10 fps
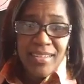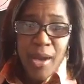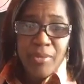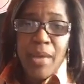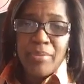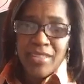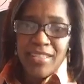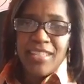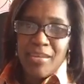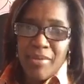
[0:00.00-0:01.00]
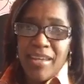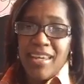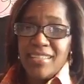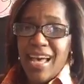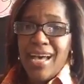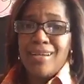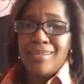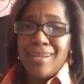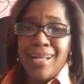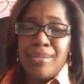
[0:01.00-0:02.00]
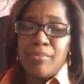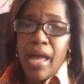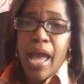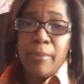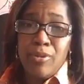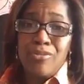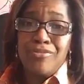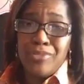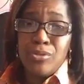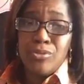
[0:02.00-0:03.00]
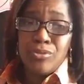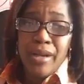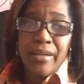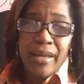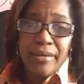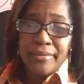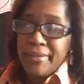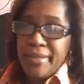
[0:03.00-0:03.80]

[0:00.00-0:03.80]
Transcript: I was happy to see Tia back. Yes, I'm kind of an Apple fool right now.